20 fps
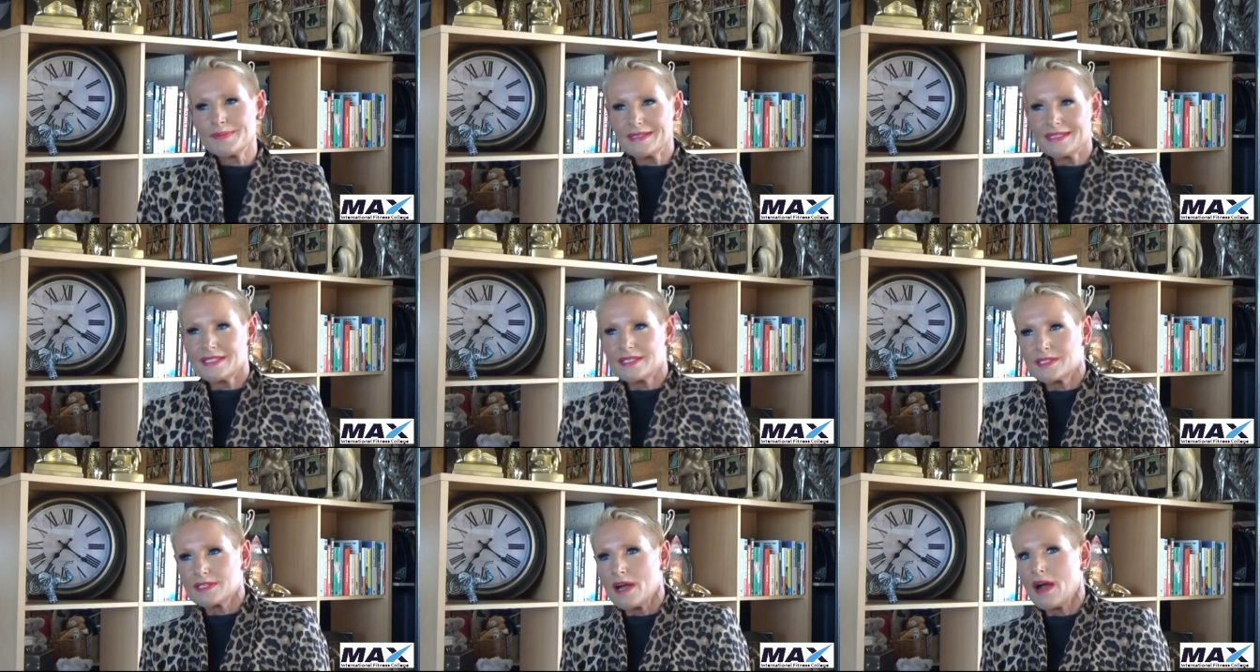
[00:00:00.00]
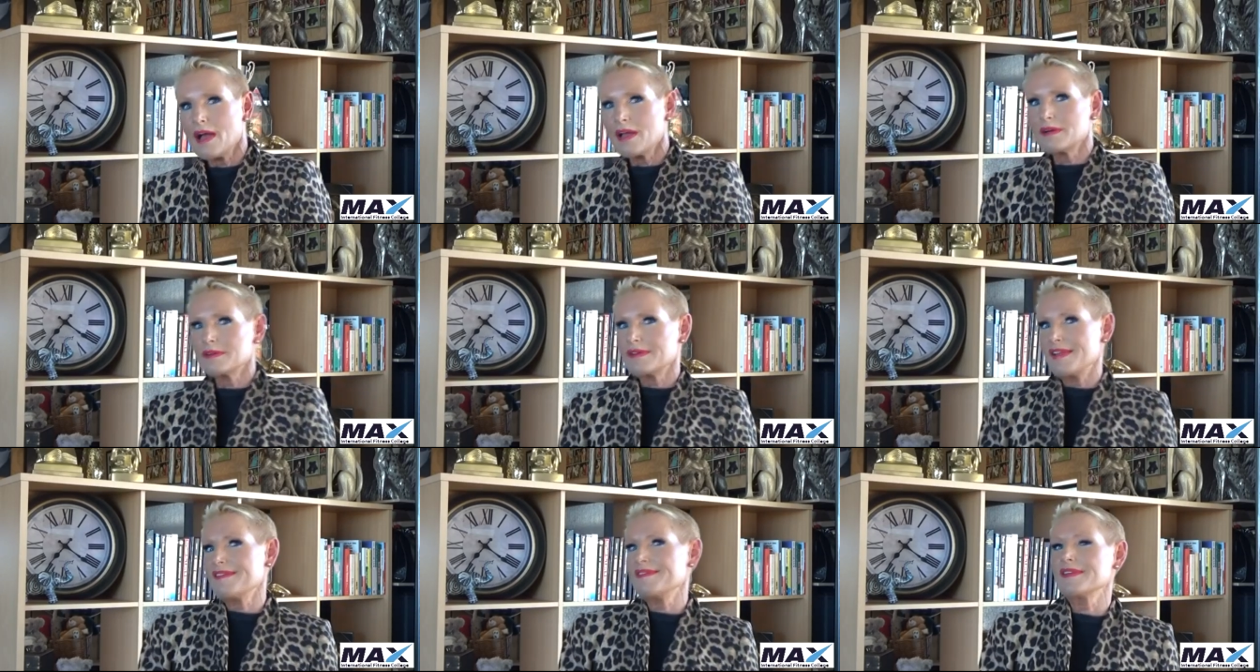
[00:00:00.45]
but
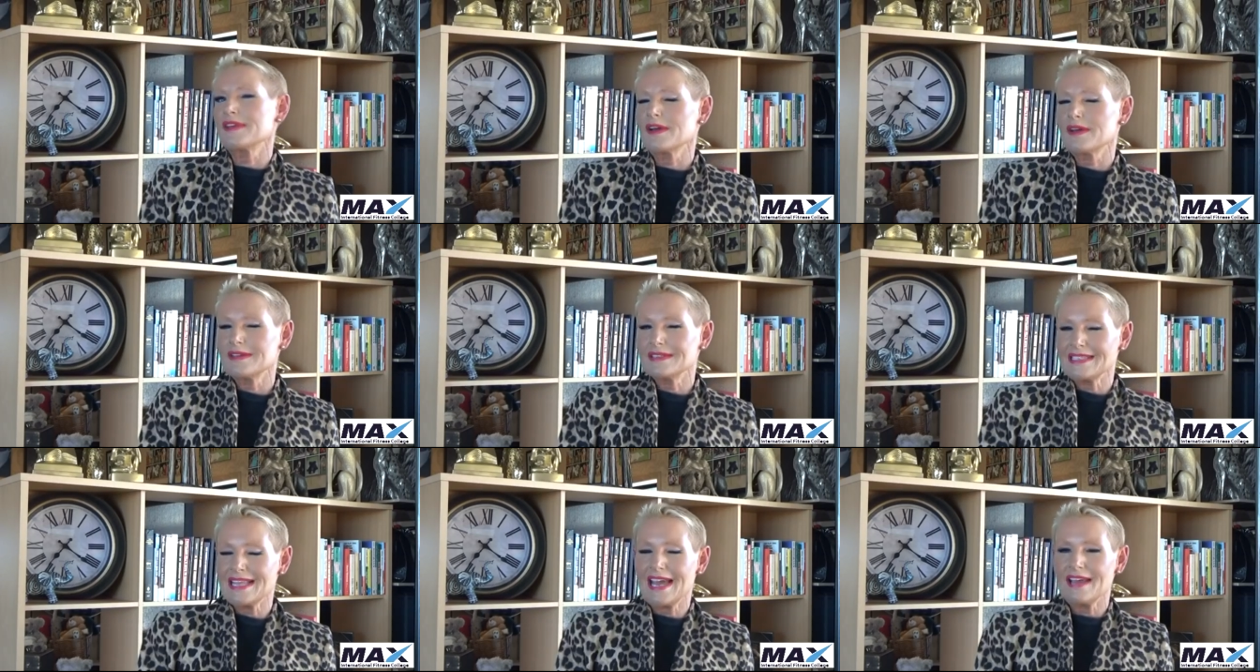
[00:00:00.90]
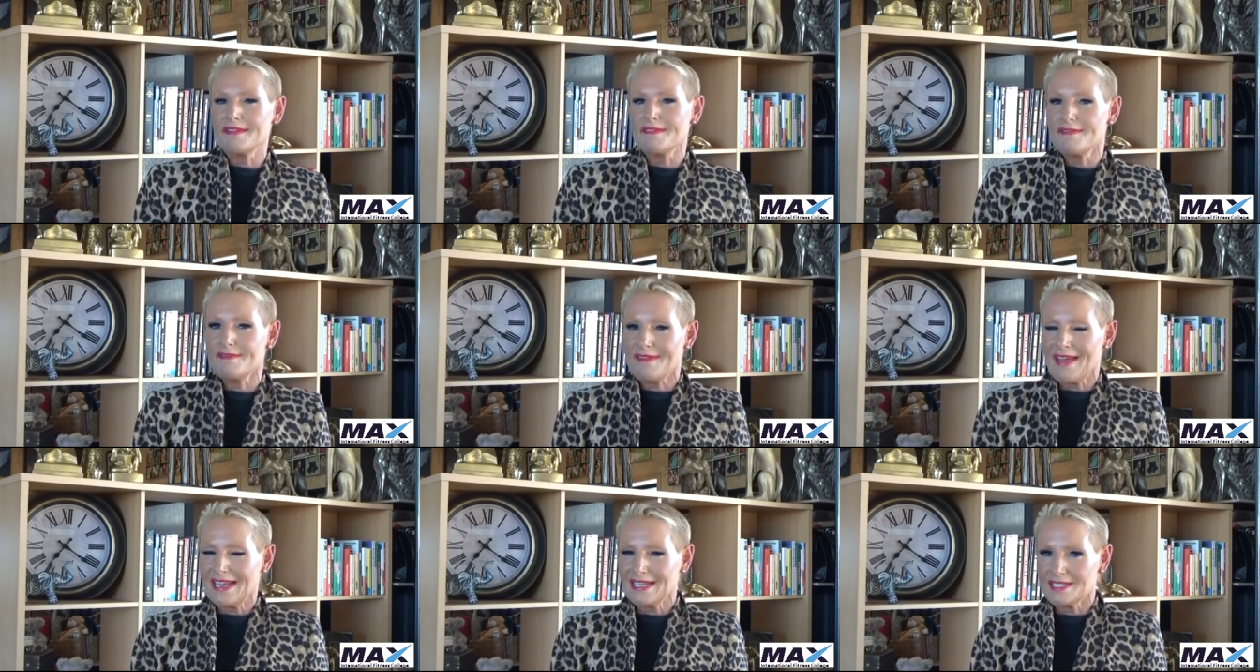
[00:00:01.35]
style never goes out
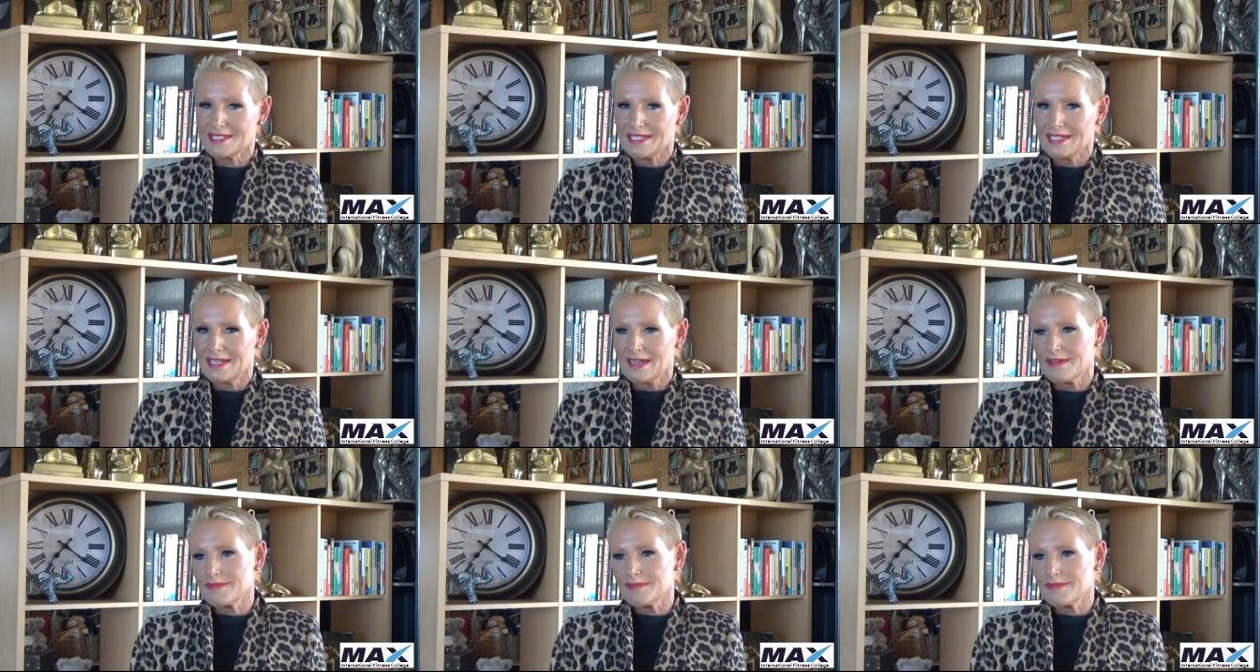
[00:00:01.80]
of fashion.